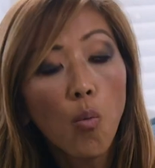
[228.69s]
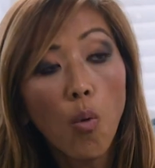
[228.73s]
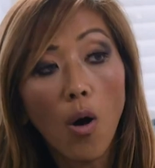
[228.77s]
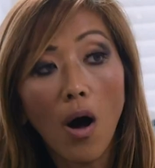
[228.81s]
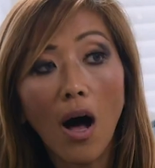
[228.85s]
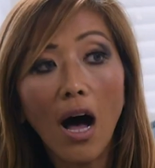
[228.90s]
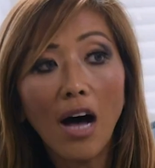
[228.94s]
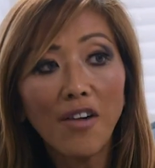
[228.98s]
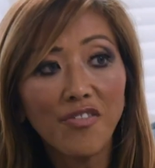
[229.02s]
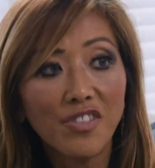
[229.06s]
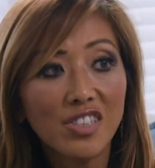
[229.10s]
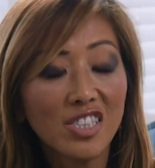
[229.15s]
Well,
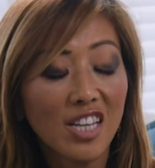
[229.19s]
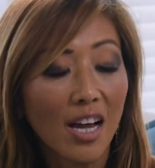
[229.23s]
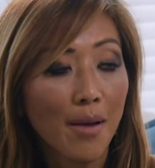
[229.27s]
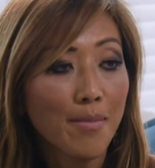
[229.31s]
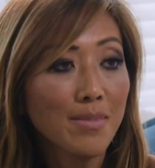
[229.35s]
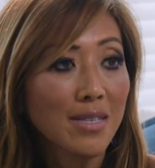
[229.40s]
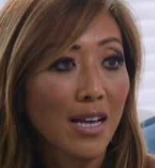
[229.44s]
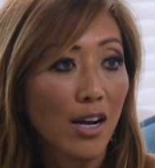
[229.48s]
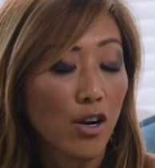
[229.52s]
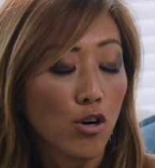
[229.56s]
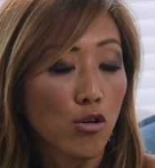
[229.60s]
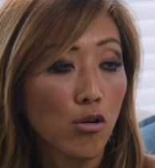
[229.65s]
oftentimes
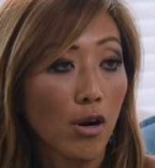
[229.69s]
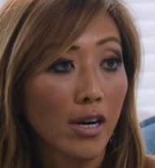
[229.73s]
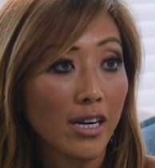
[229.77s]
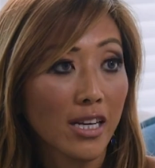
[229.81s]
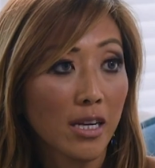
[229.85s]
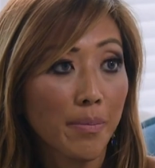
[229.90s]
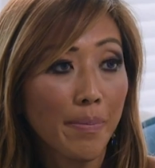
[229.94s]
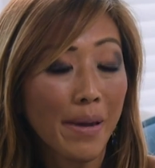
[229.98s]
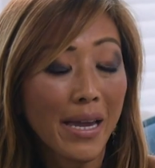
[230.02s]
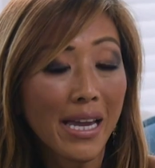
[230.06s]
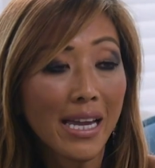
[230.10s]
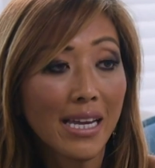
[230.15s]
that
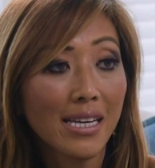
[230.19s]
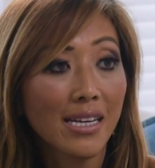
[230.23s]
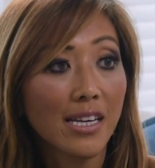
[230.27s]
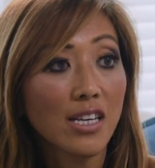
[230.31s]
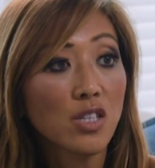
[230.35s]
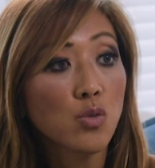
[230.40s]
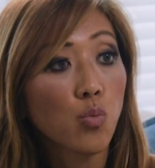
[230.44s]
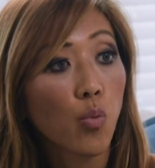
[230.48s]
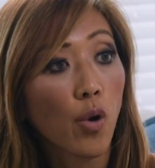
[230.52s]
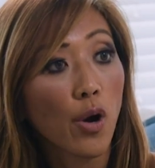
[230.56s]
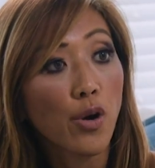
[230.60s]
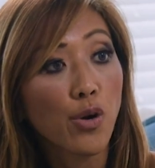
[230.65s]
chronic pain
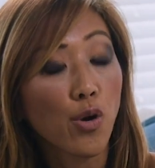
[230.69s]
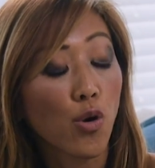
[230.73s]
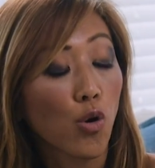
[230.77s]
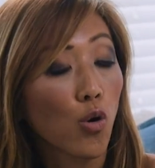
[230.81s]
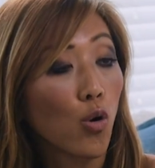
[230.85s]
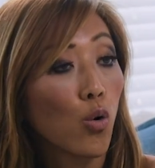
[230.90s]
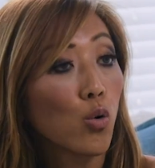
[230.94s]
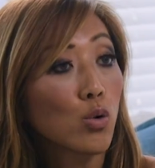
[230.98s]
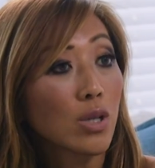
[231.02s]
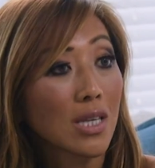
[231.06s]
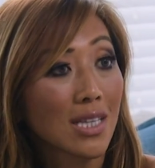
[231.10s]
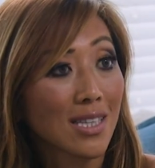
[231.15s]
is where you're
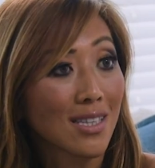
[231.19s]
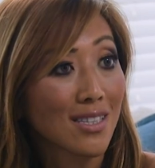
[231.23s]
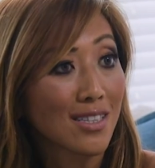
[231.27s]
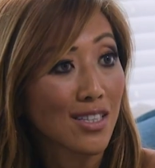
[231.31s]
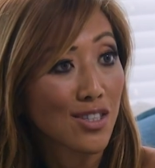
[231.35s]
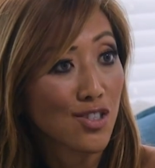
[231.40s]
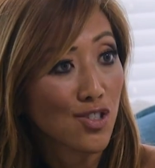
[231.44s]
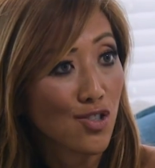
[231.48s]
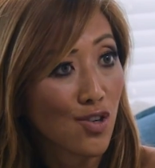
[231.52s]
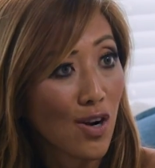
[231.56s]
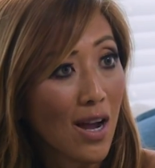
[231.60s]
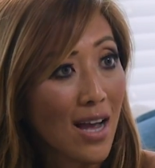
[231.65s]
holding the
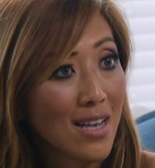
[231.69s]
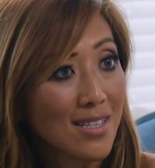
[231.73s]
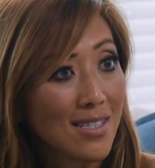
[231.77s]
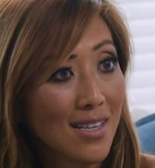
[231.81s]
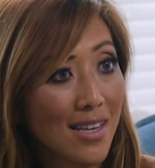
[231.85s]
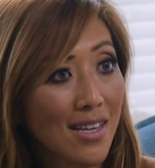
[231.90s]
distress.